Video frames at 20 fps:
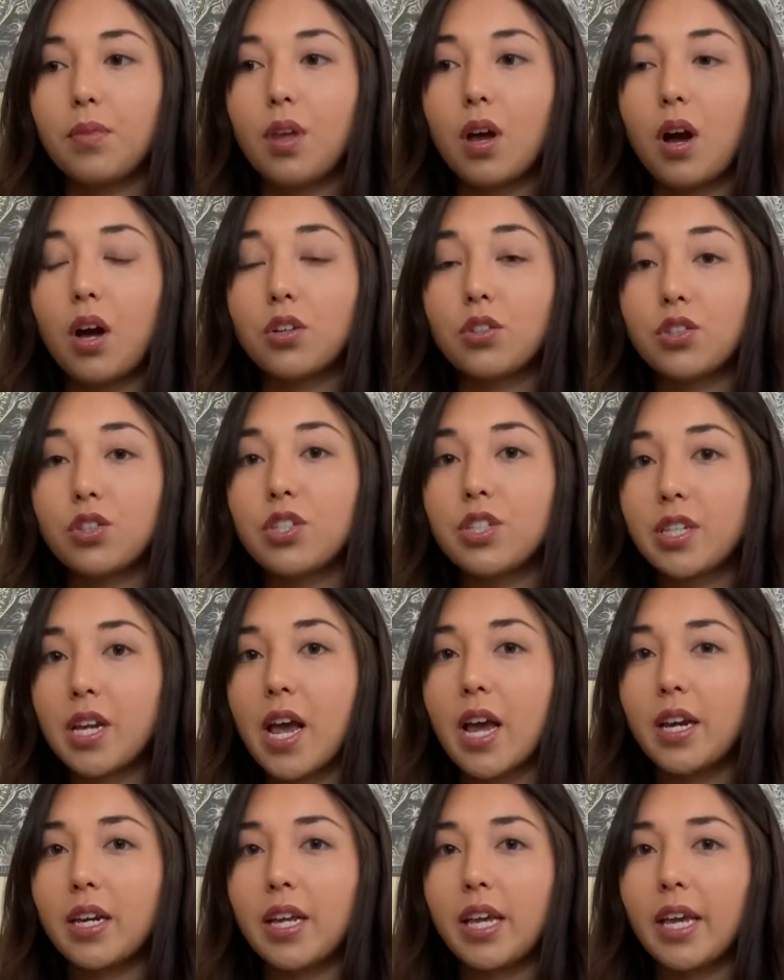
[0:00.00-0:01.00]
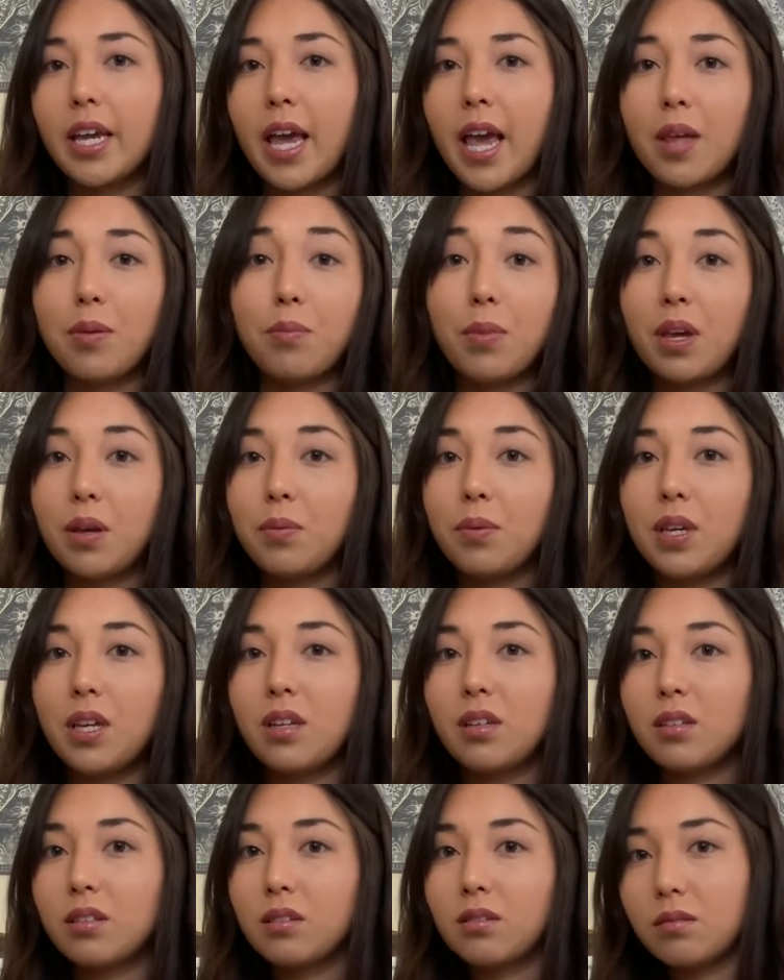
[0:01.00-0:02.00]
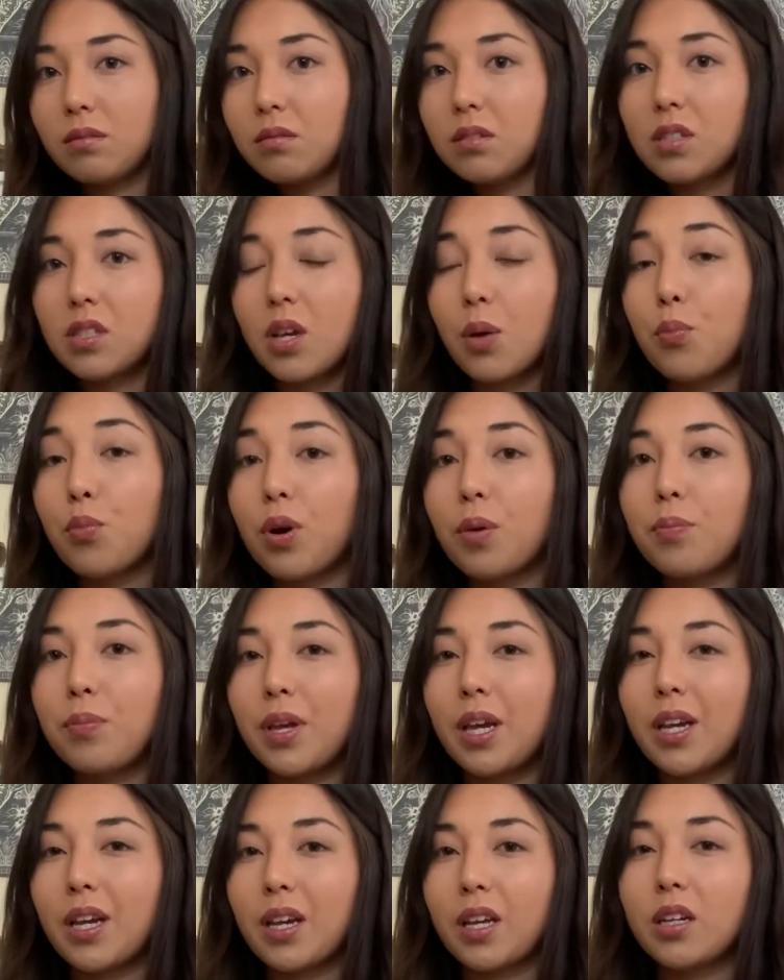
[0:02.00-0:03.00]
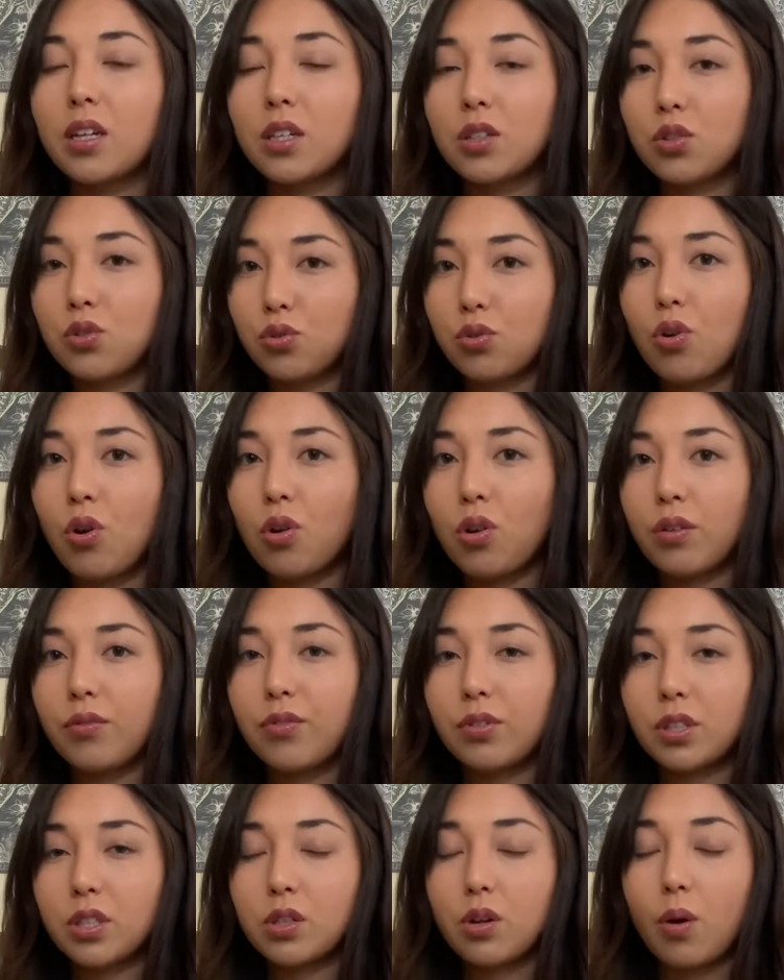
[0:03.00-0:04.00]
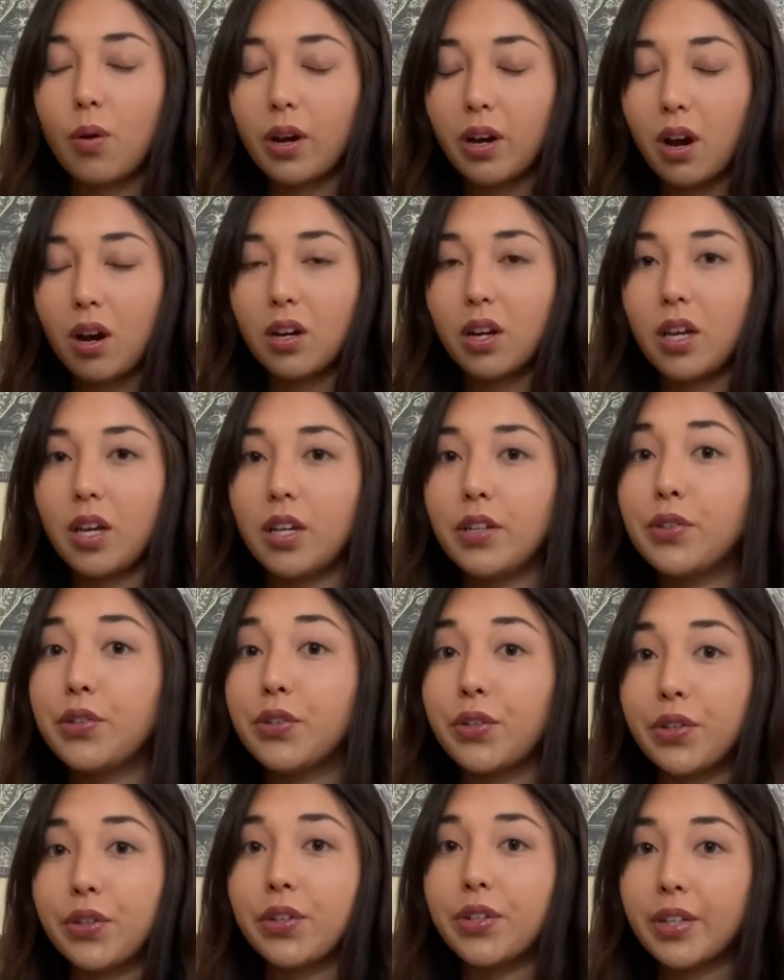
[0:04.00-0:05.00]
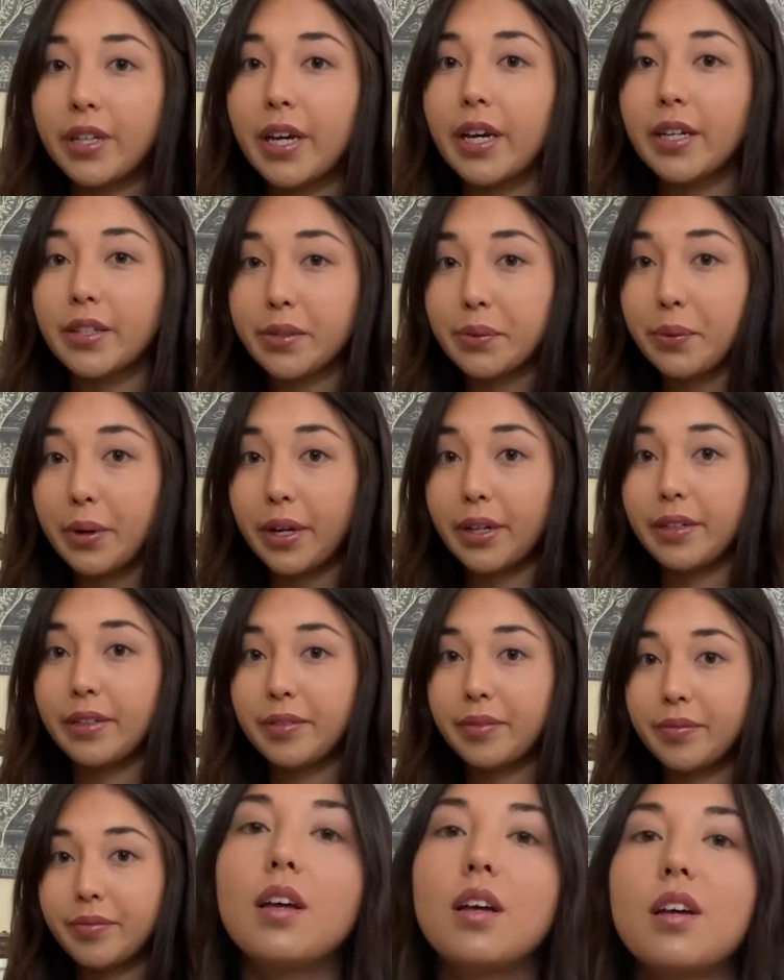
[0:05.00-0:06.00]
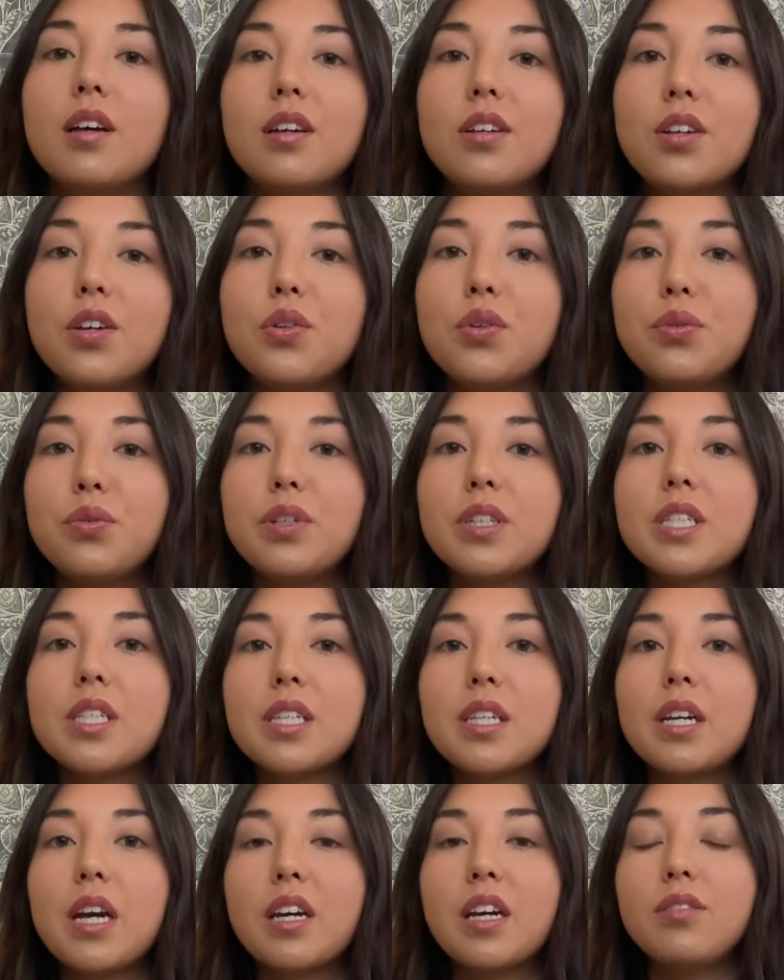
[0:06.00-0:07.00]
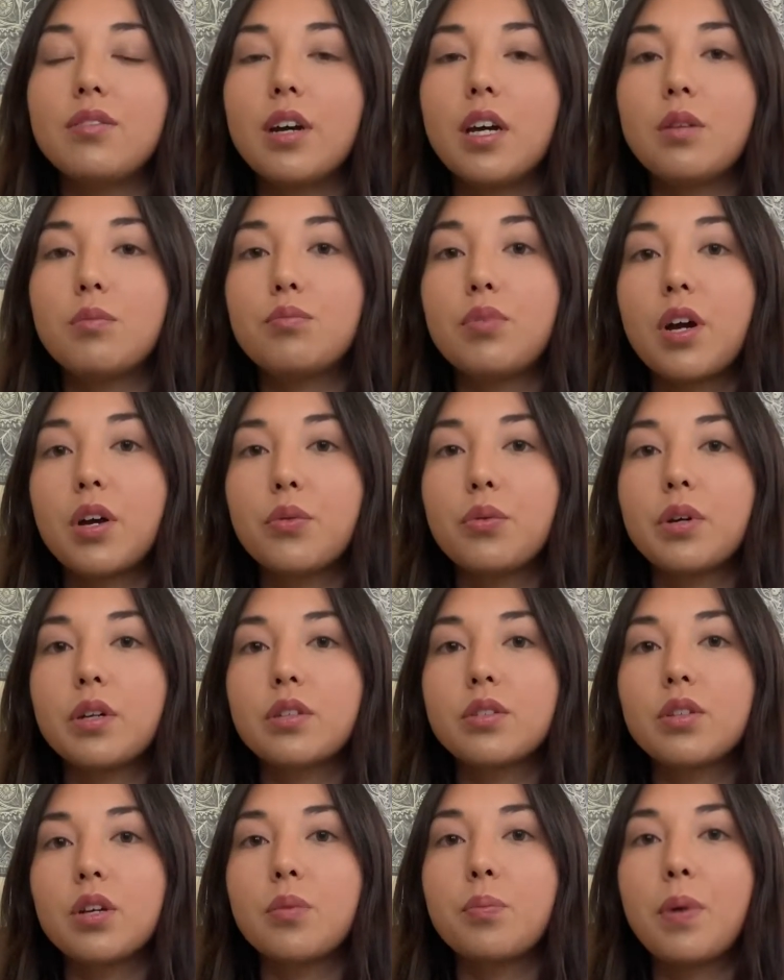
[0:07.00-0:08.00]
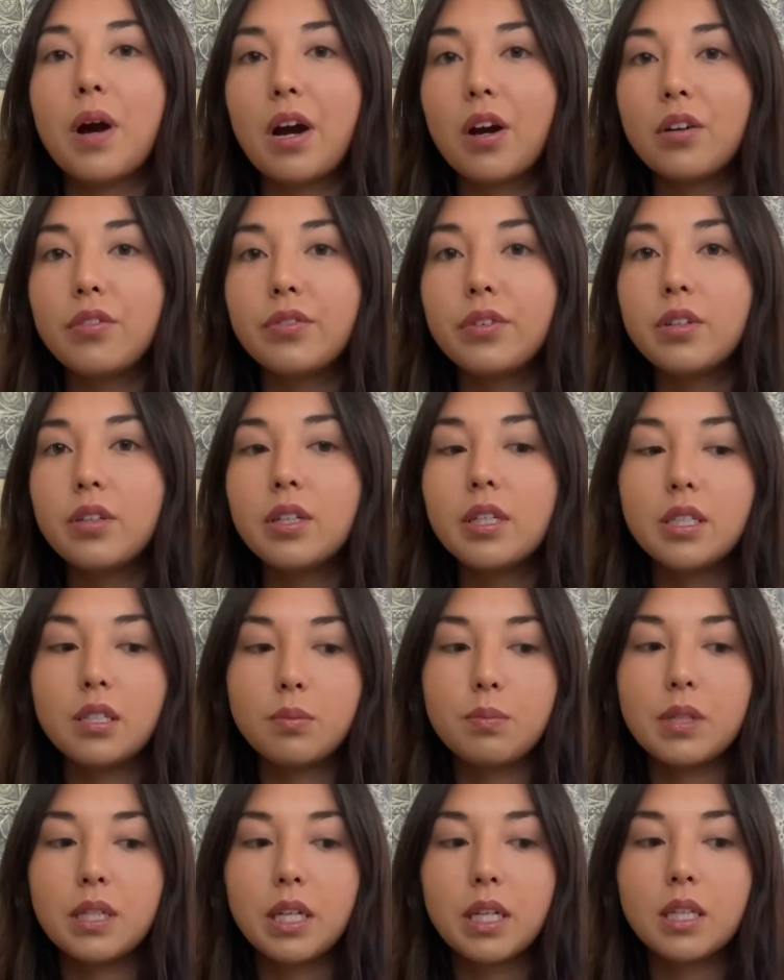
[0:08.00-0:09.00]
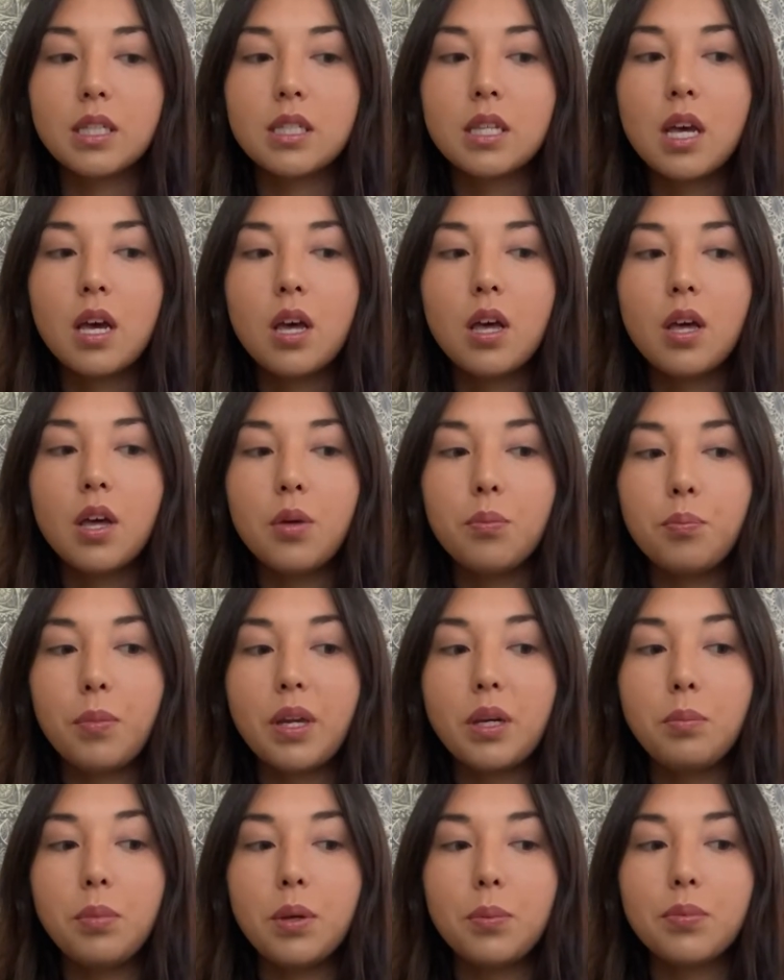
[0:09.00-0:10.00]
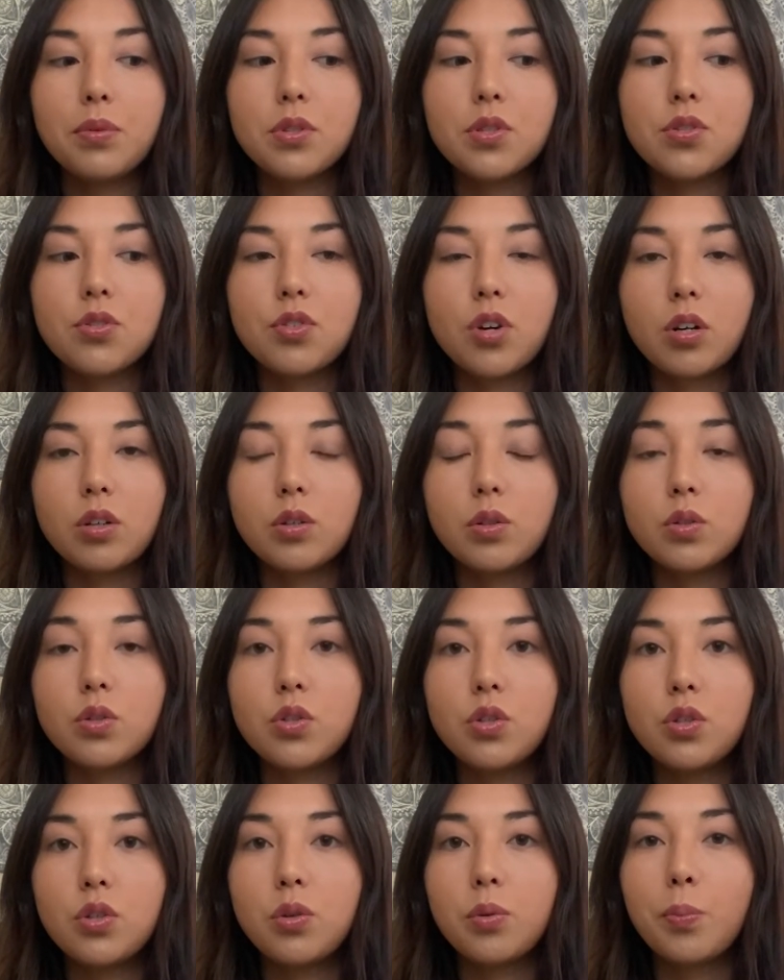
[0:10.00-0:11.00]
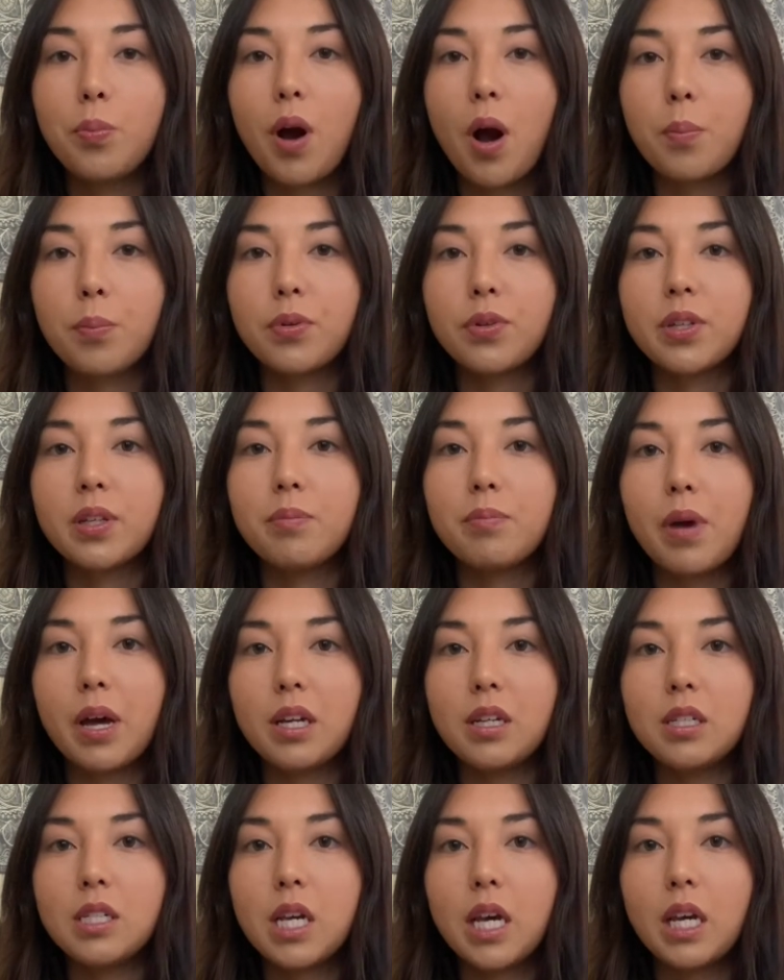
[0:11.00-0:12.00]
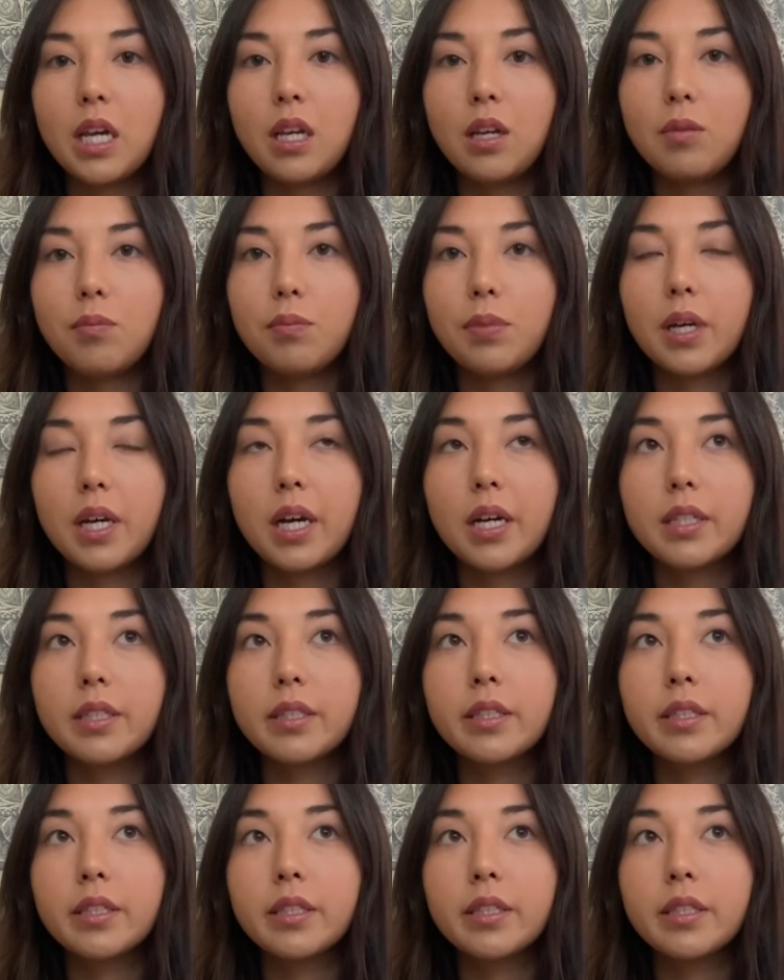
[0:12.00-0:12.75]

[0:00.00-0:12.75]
understanding and maybe somewhat being in control of what's going on internally as well. Another reason I find breathwork so powerful is because many people struggle to properly meditate because